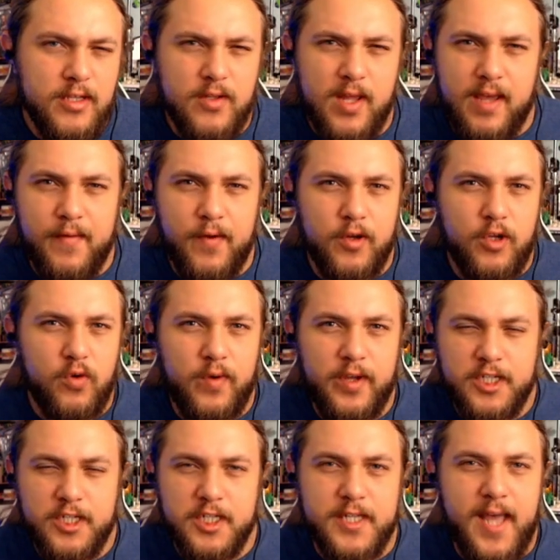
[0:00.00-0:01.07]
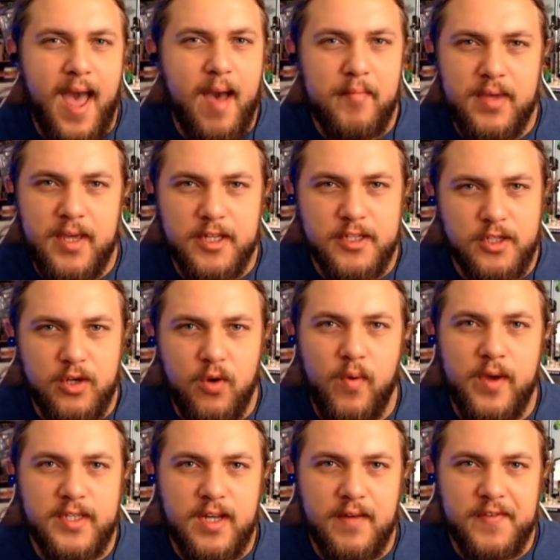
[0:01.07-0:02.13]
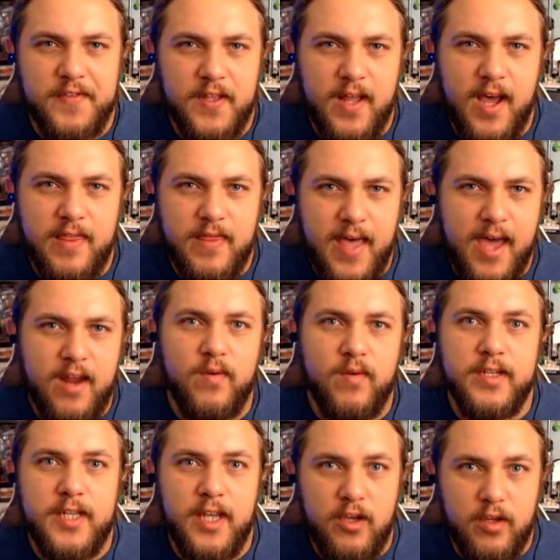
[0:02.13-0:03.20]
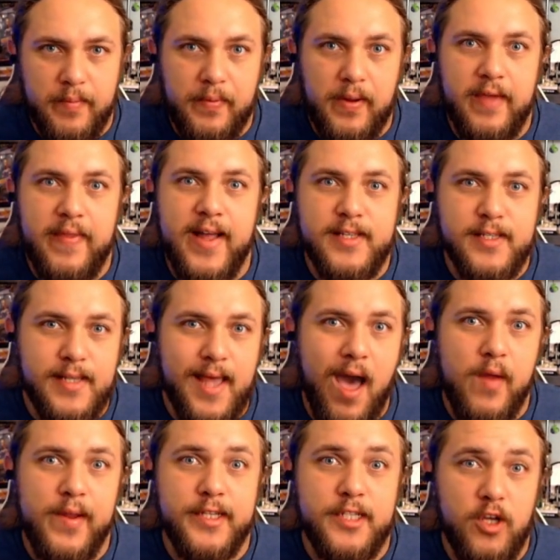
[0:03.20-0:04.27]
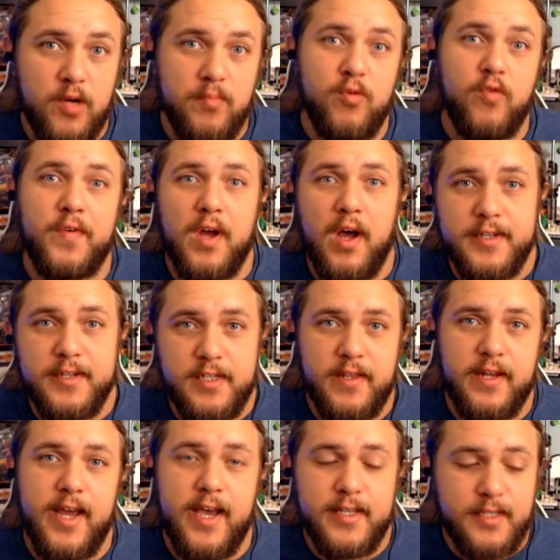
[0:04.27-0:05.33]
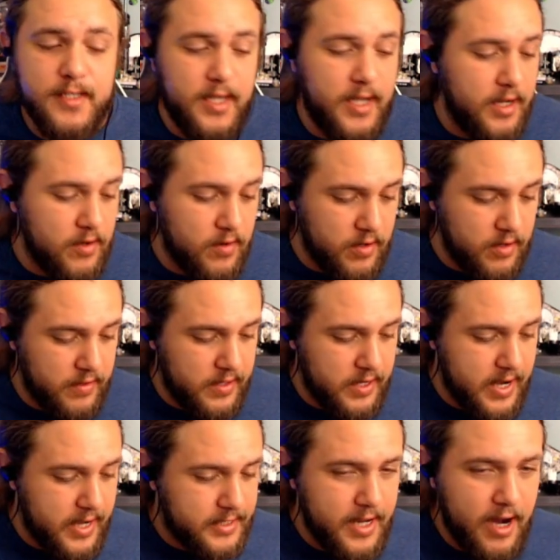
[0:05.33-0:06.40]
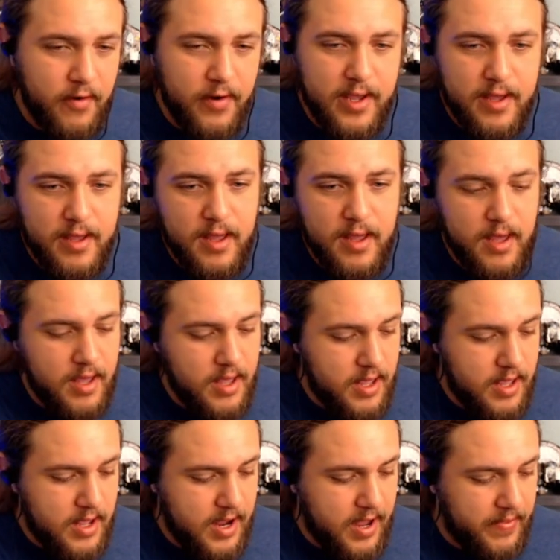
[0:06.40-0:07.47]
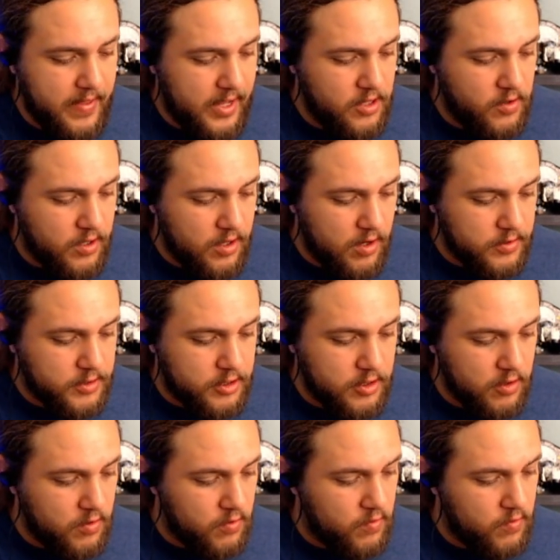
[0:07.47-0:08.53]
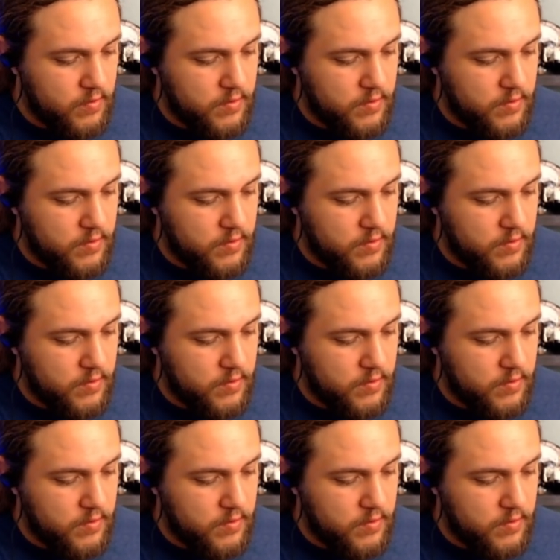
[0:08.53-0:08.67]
Like if you're doing just ambience, noise, and everything like that, it'll continue to play that sound until you're moving on to the next scene or the next area. And then you can also